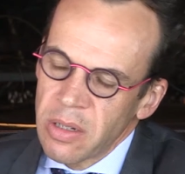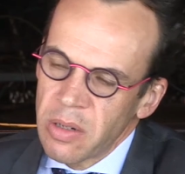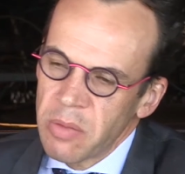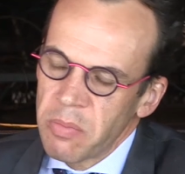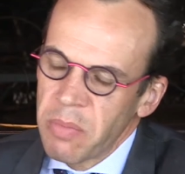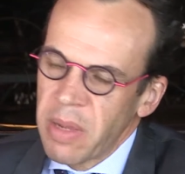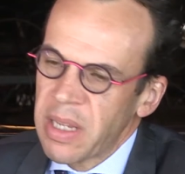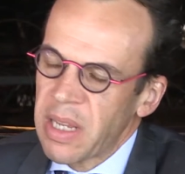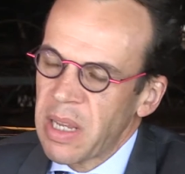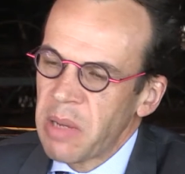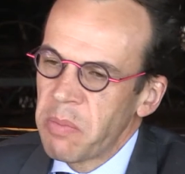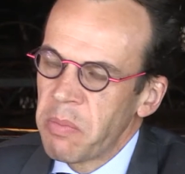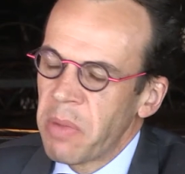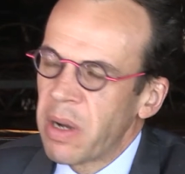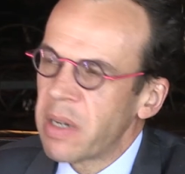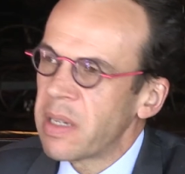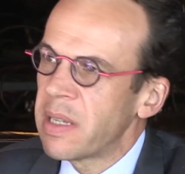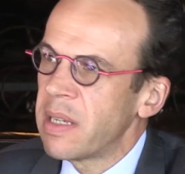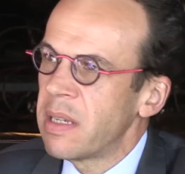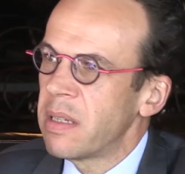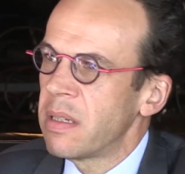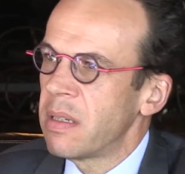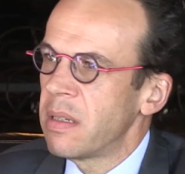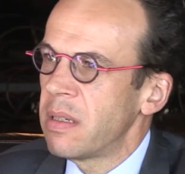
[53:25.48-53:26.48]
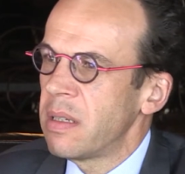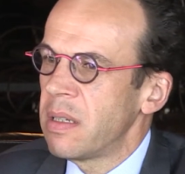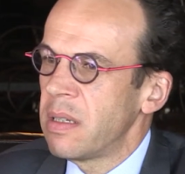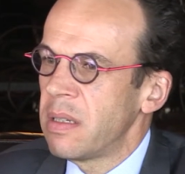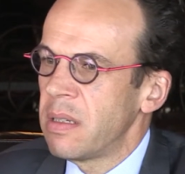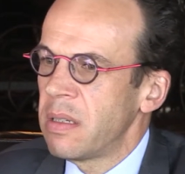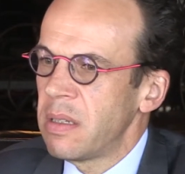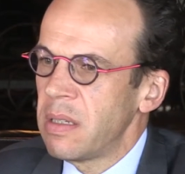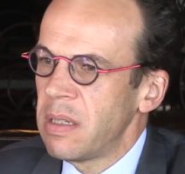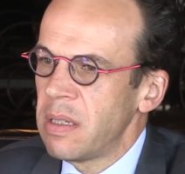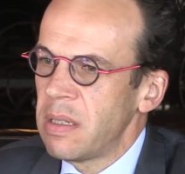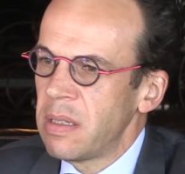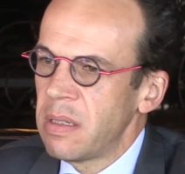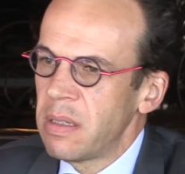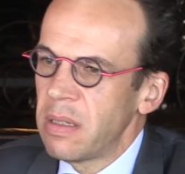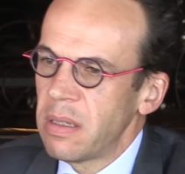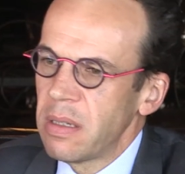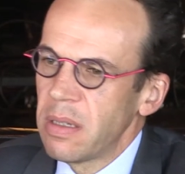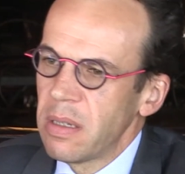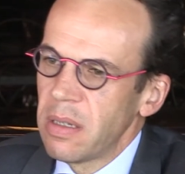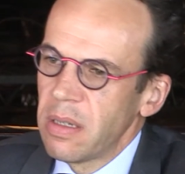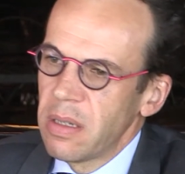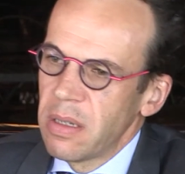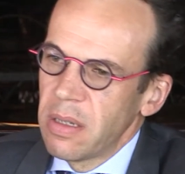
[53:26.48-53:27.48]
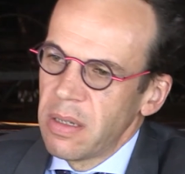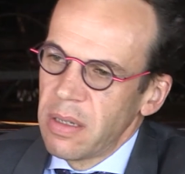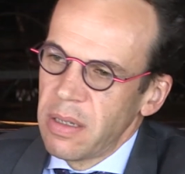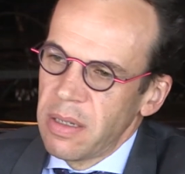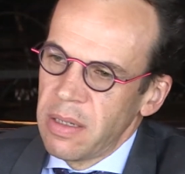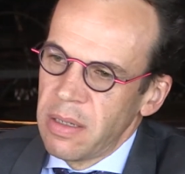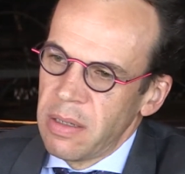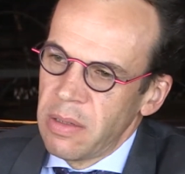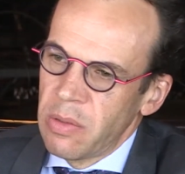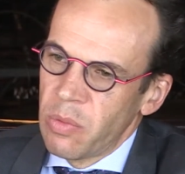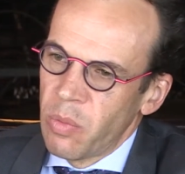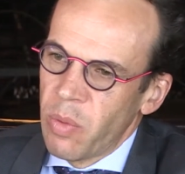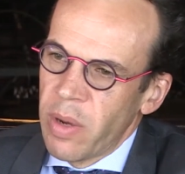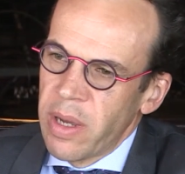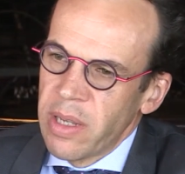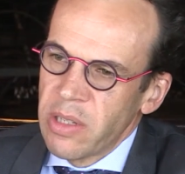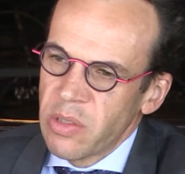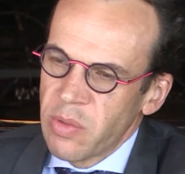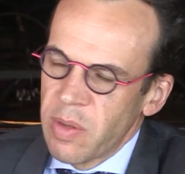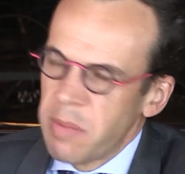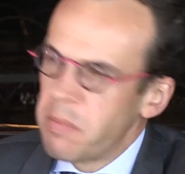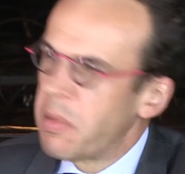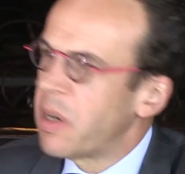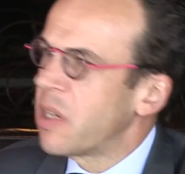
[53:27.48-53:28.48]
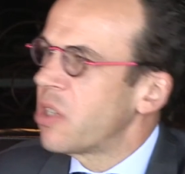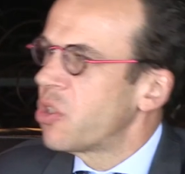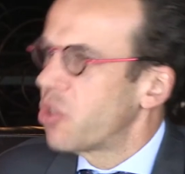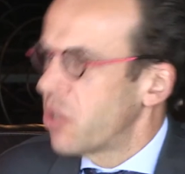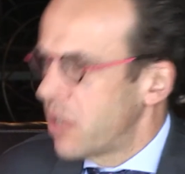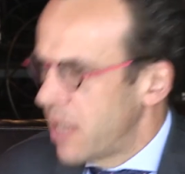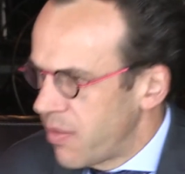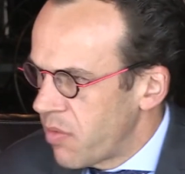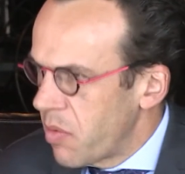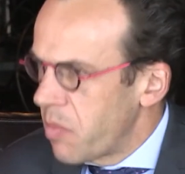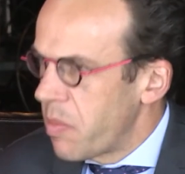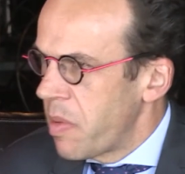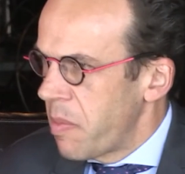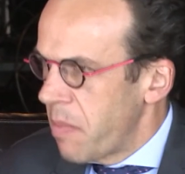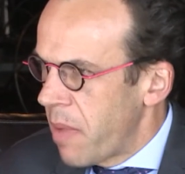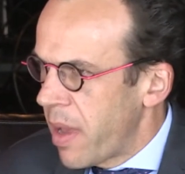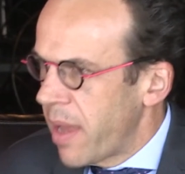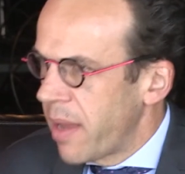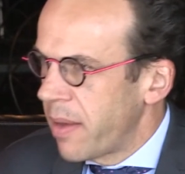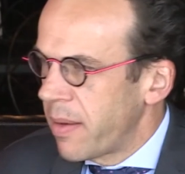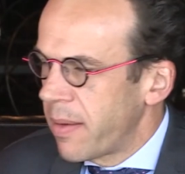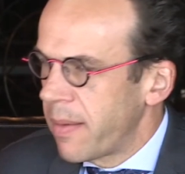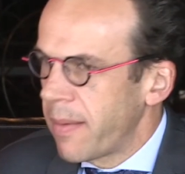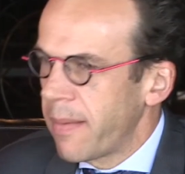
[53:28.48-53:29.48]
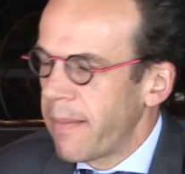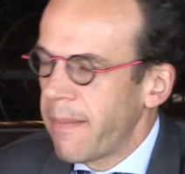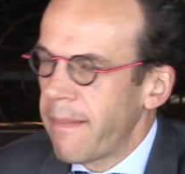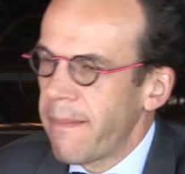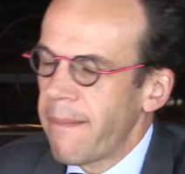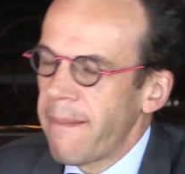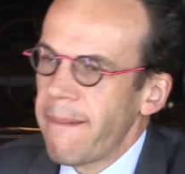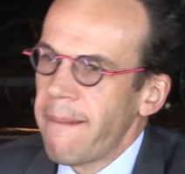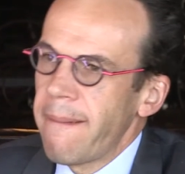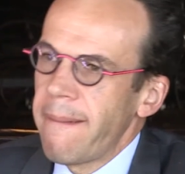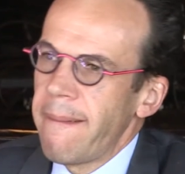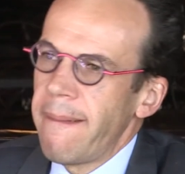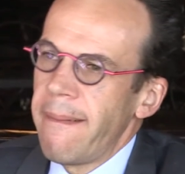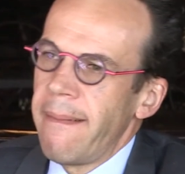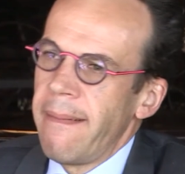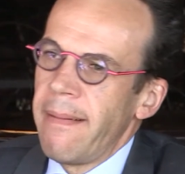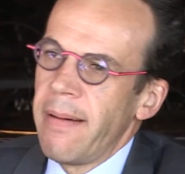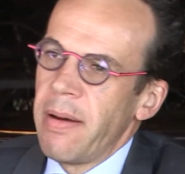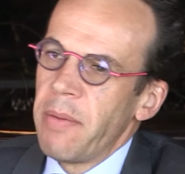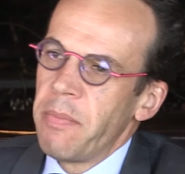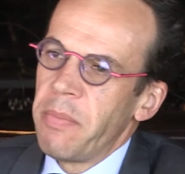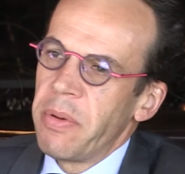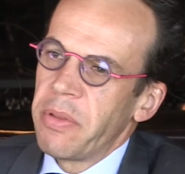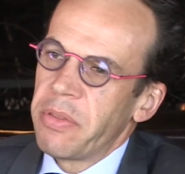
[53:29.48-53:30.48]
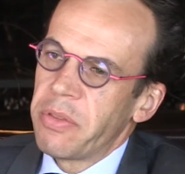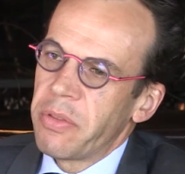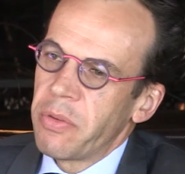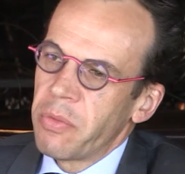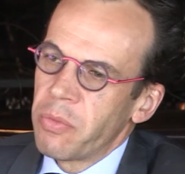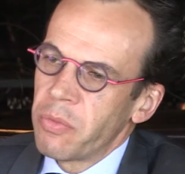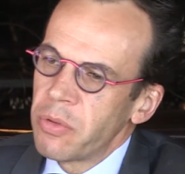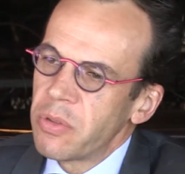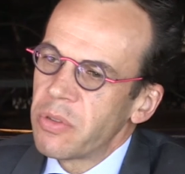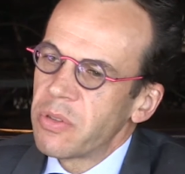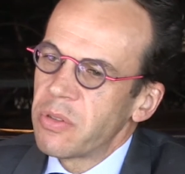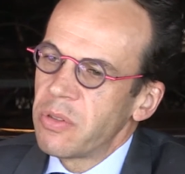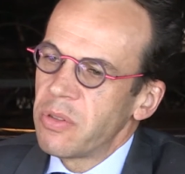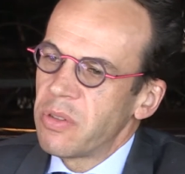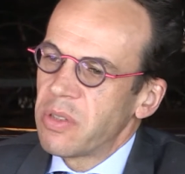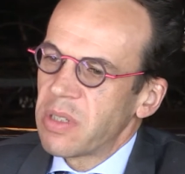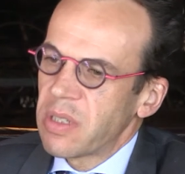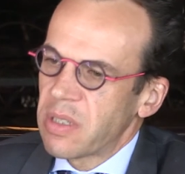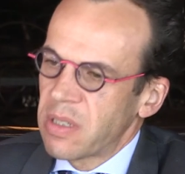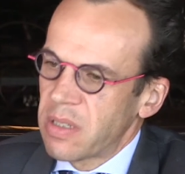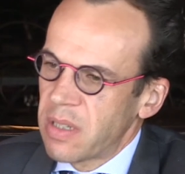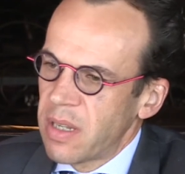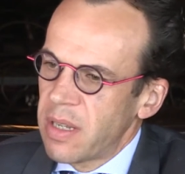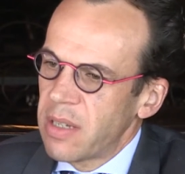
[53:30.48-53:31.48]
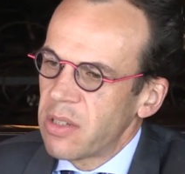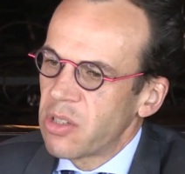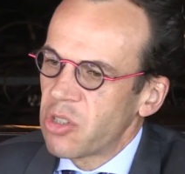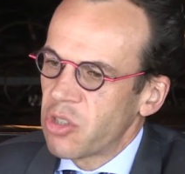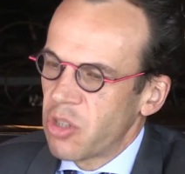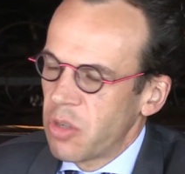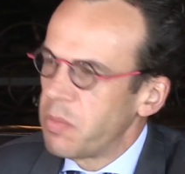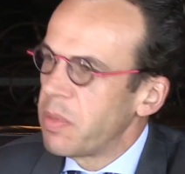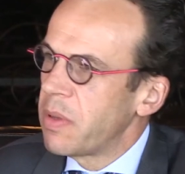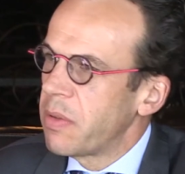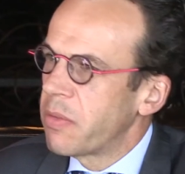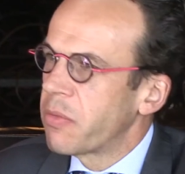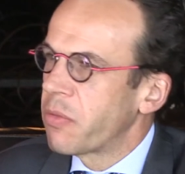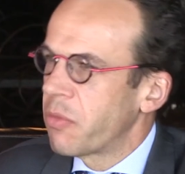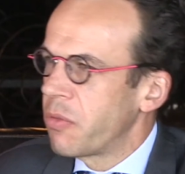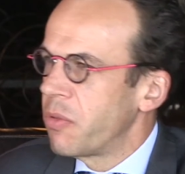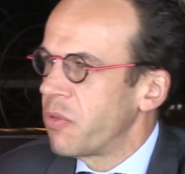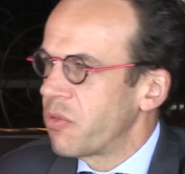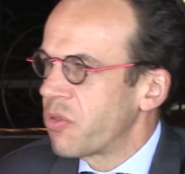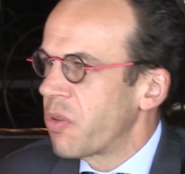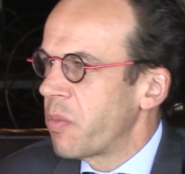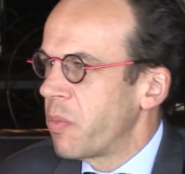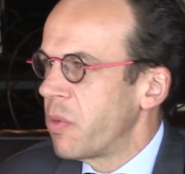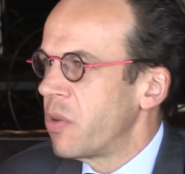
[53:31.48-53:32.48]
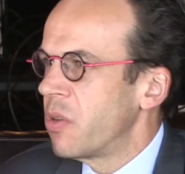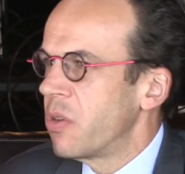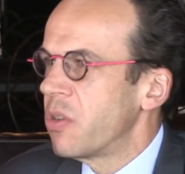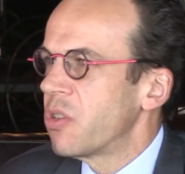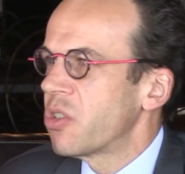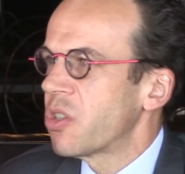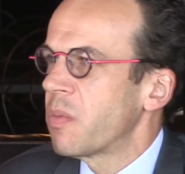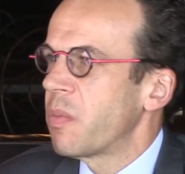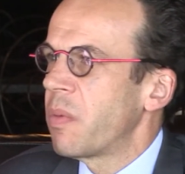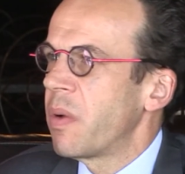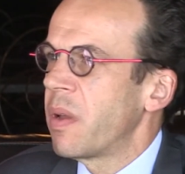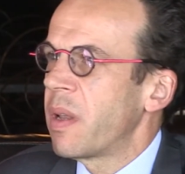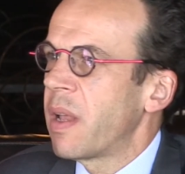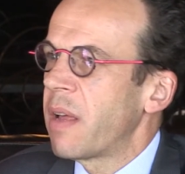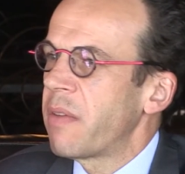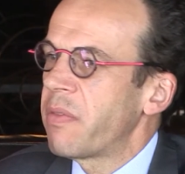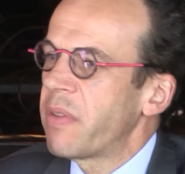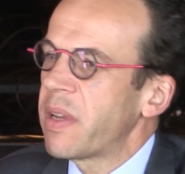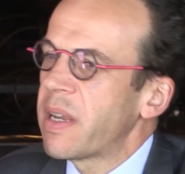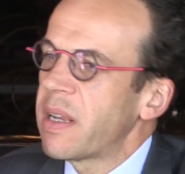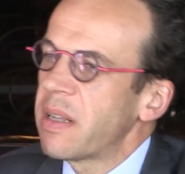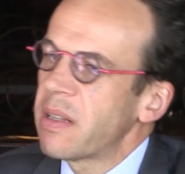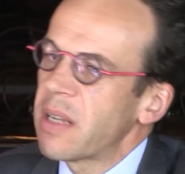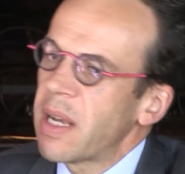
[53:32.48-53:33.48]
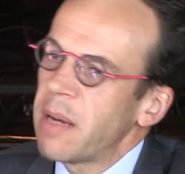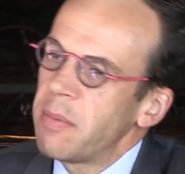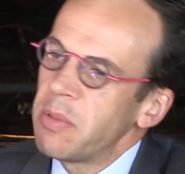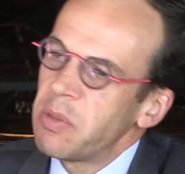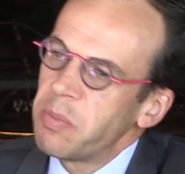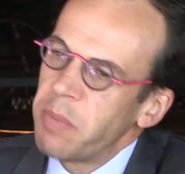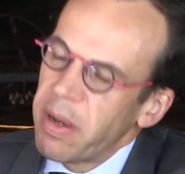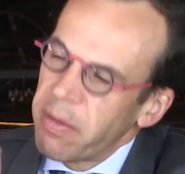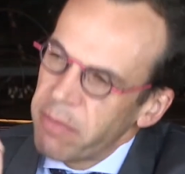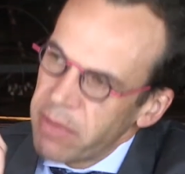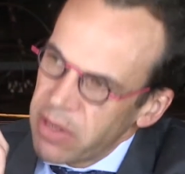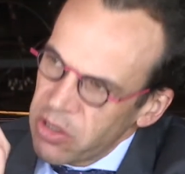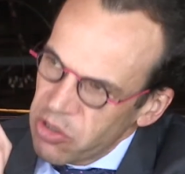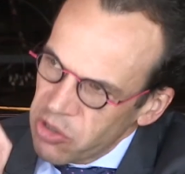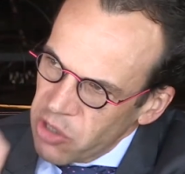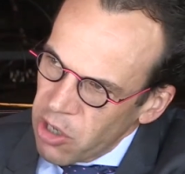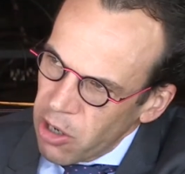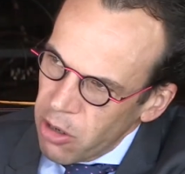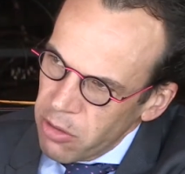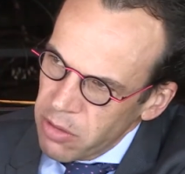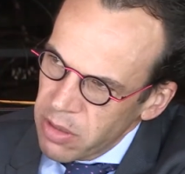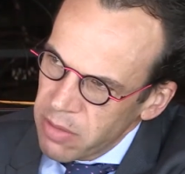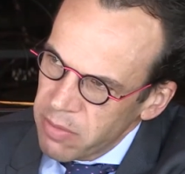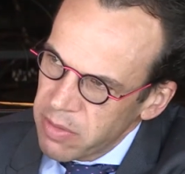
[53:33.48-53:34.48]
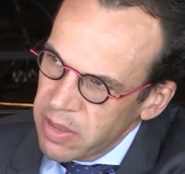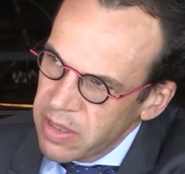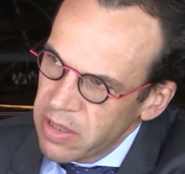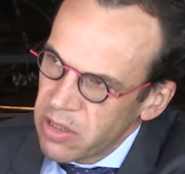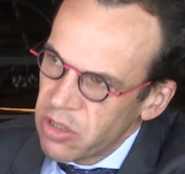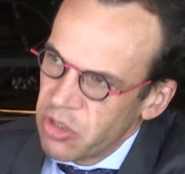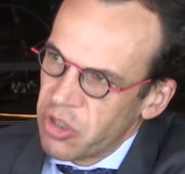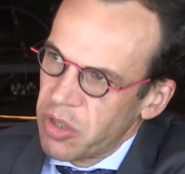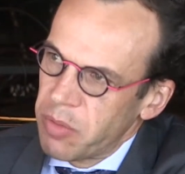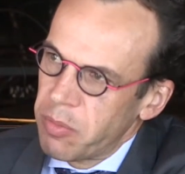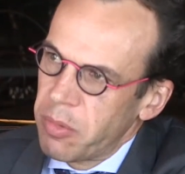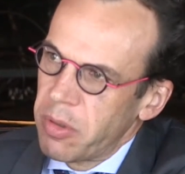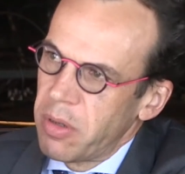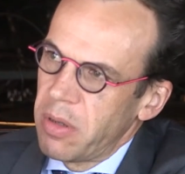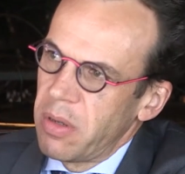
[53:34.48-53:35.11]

making money in ways where money should never be made. But the route to success should be through entrepreneurship, and I think it comes down to the tone of leadership.